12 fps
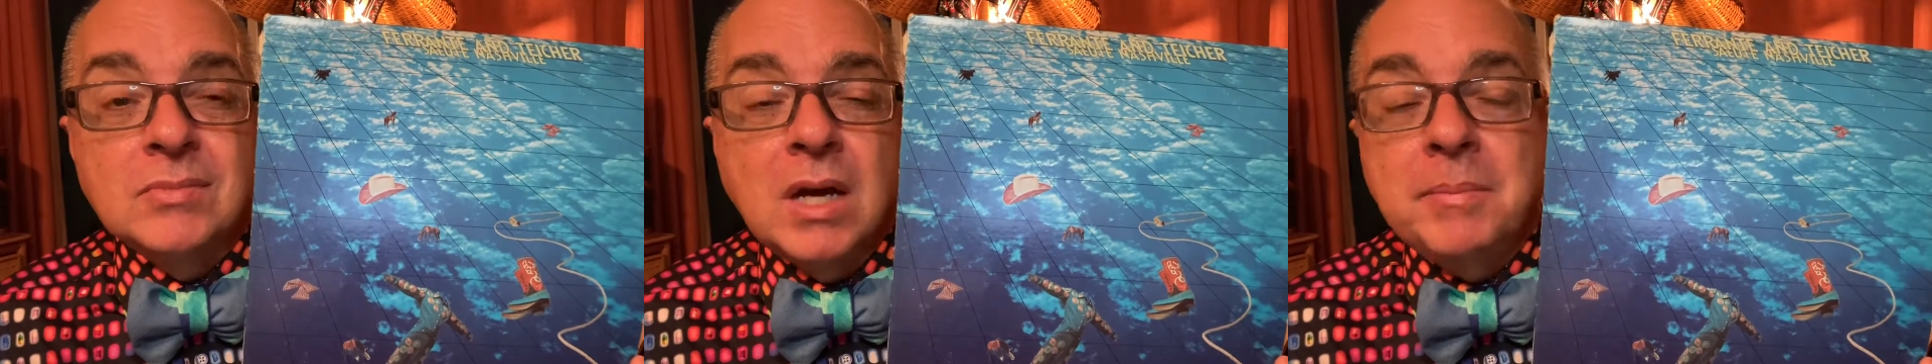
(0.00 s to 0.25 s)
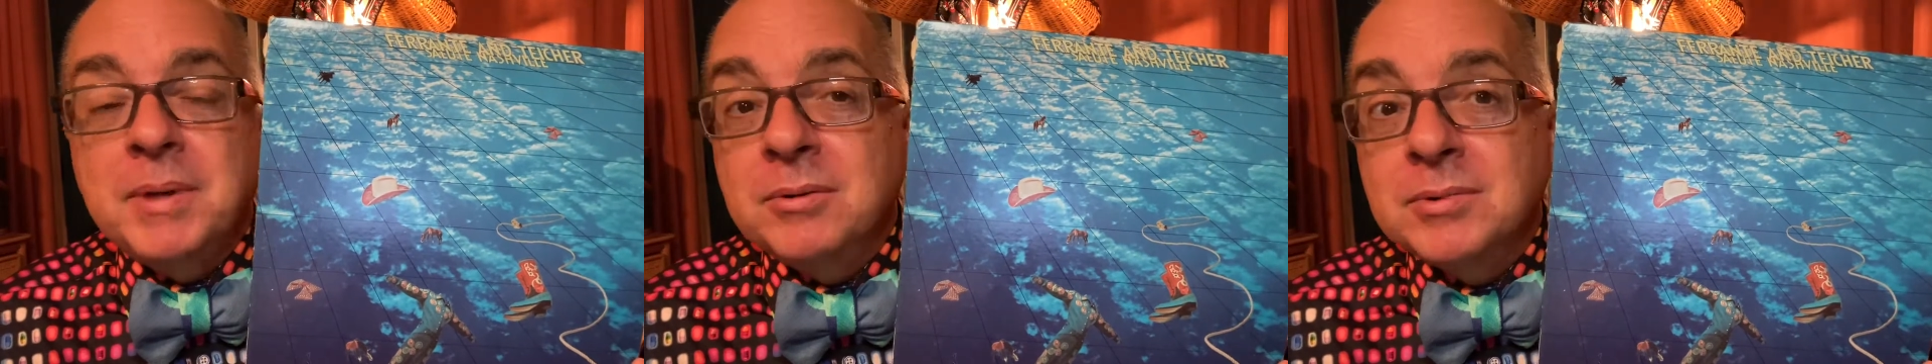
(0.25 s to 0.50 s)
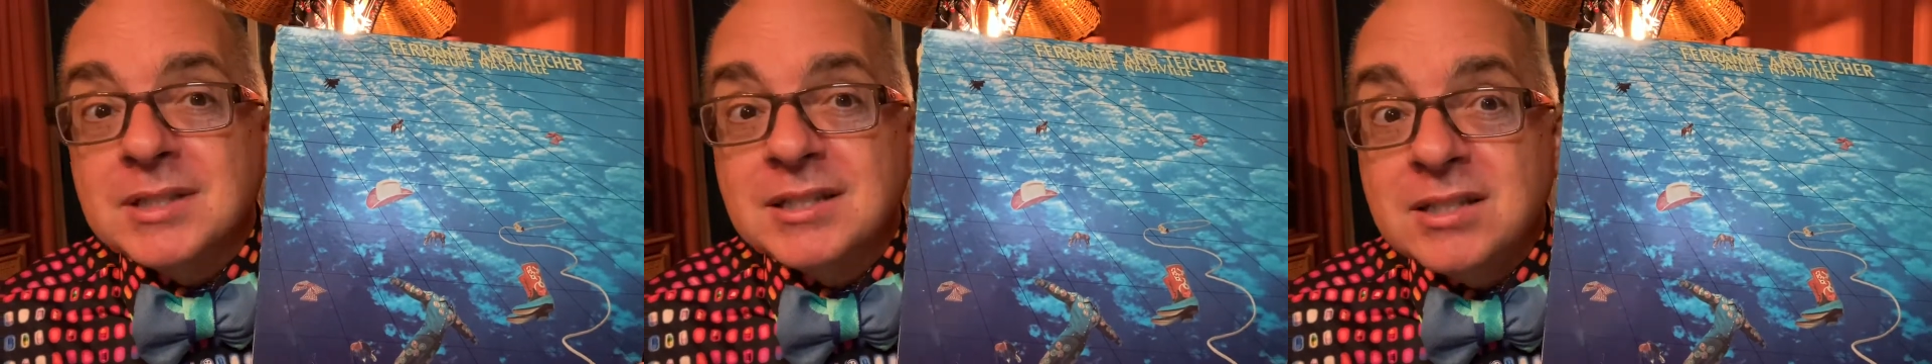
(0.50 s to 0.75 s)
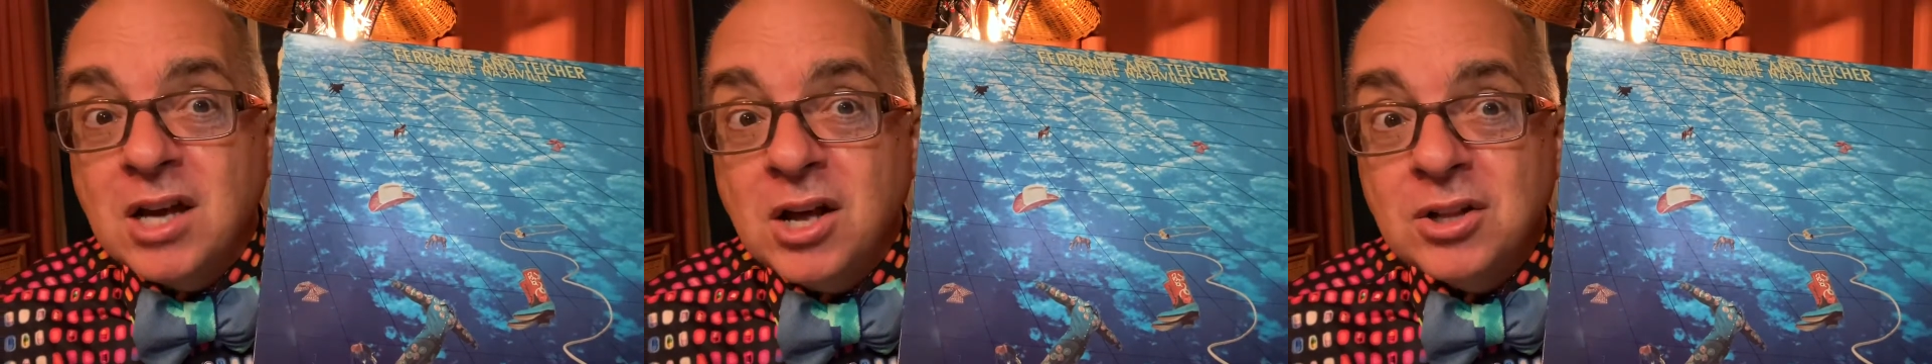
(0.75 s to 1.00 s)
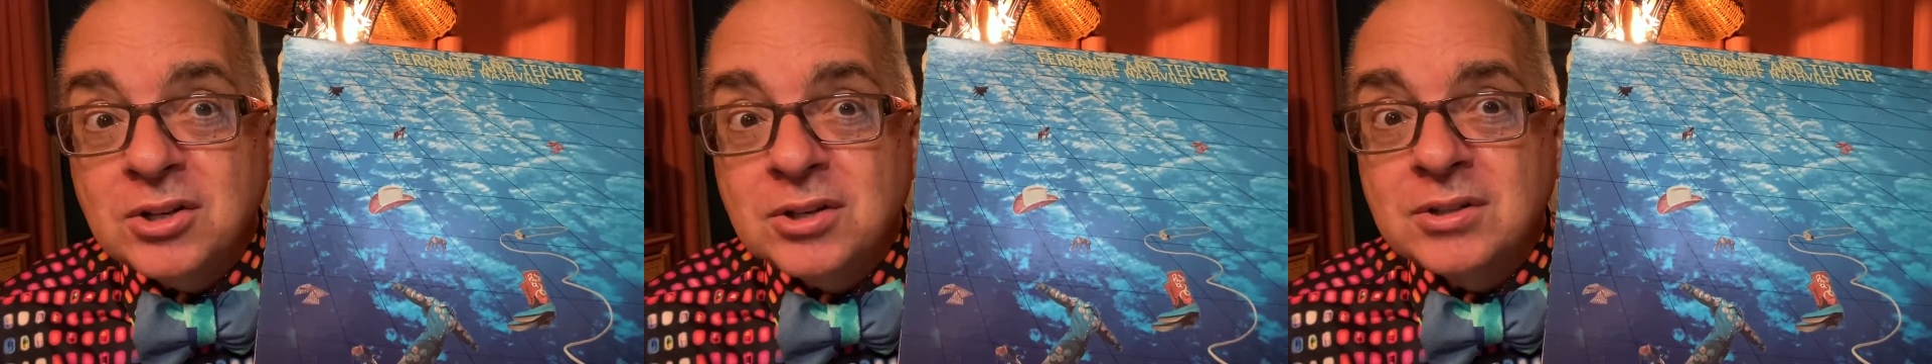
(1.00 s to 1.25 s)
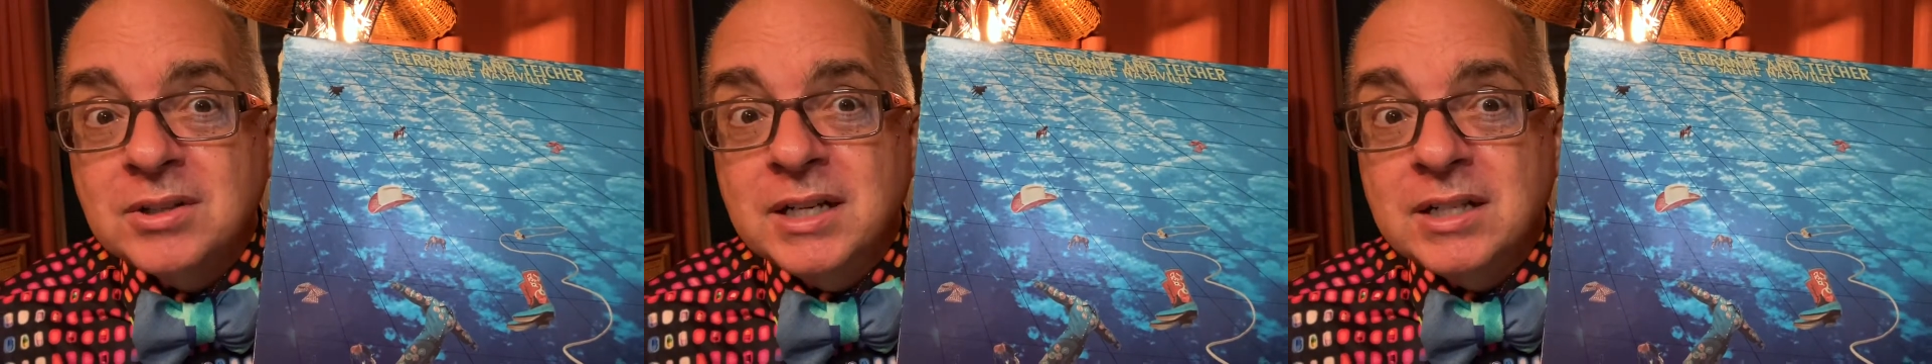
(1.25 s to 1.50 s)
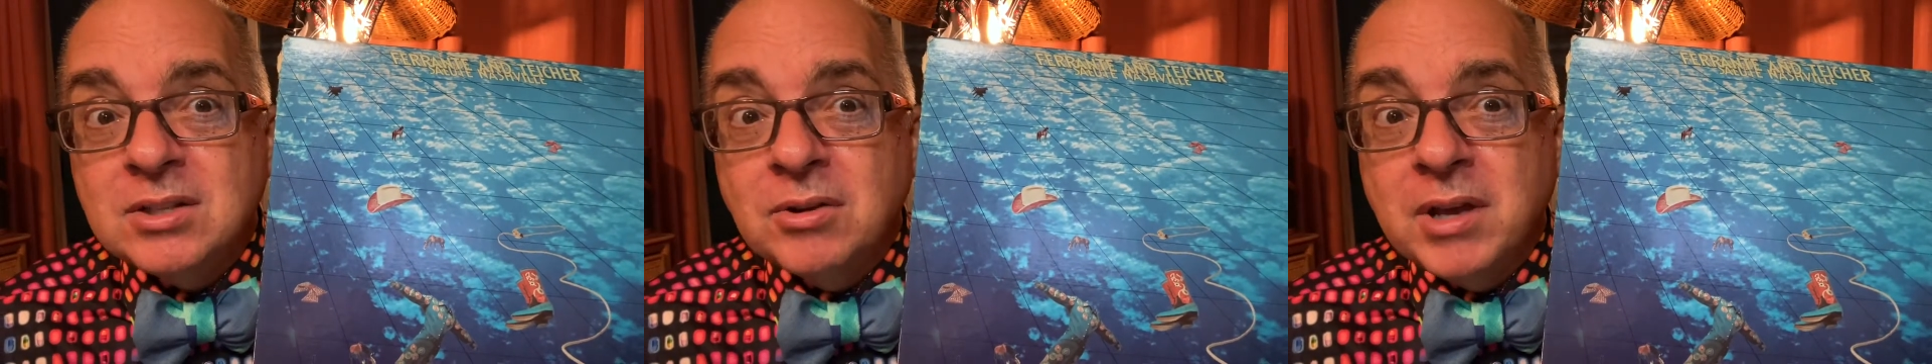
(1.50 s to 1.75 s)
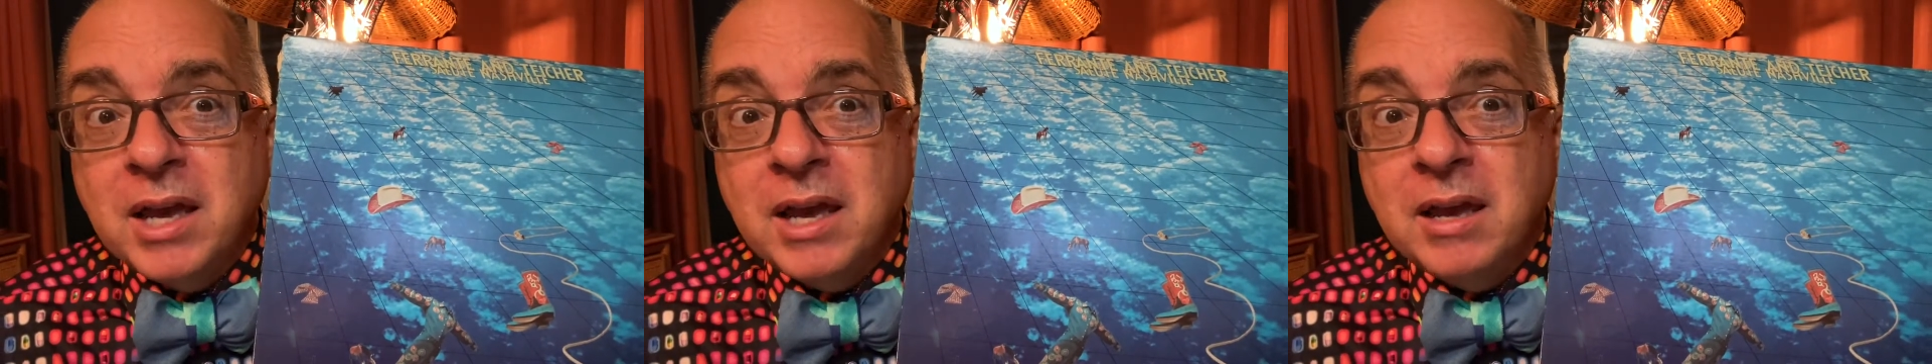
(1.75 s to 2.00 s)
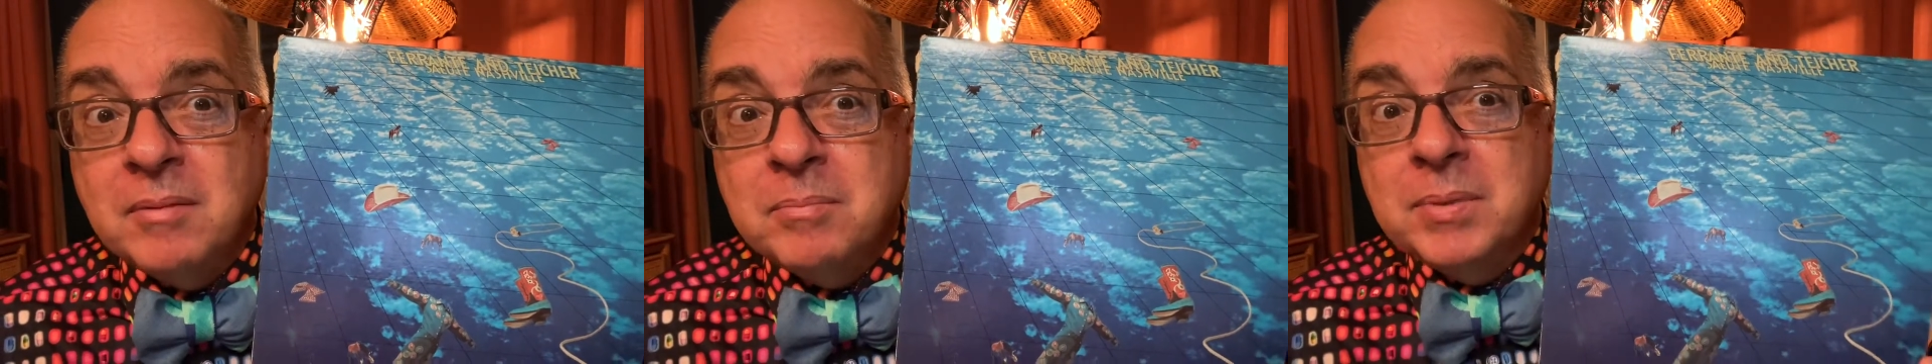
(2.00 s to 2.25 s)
I mean, it was a dollar, it's okay,